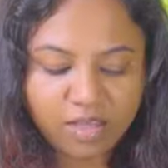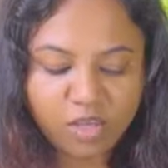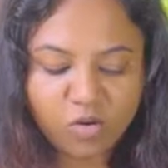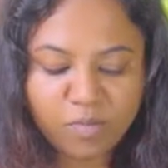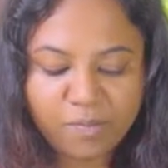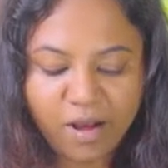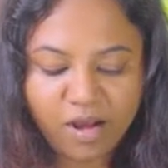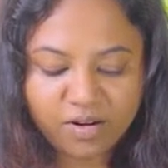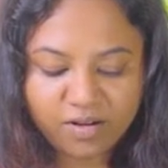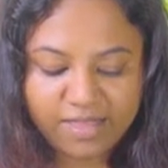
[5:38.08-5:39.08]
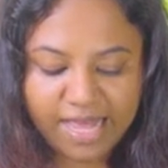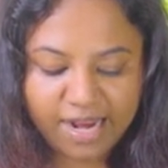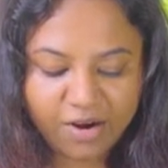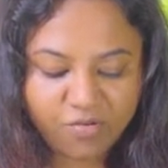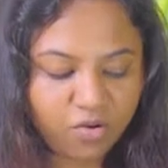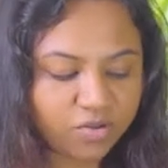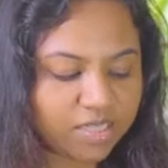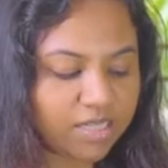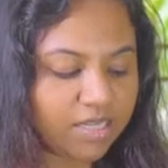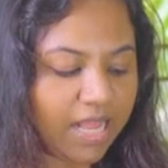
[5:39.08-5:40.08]
Cumin powder that I
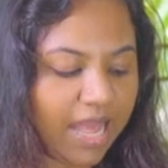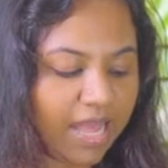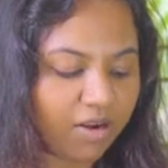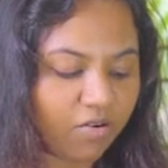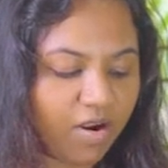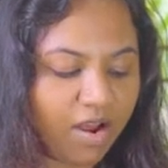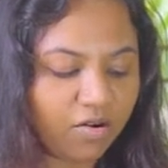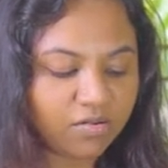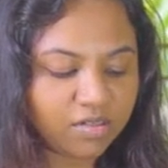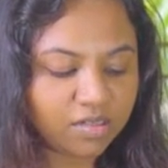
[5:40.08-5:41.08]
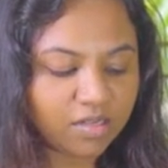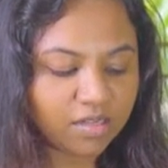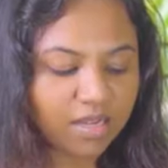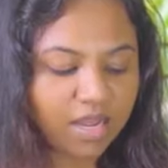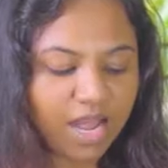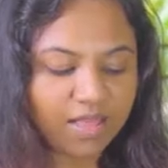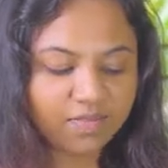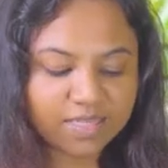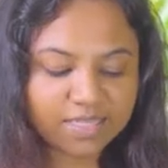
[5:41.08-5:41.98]
roasted and ground, and the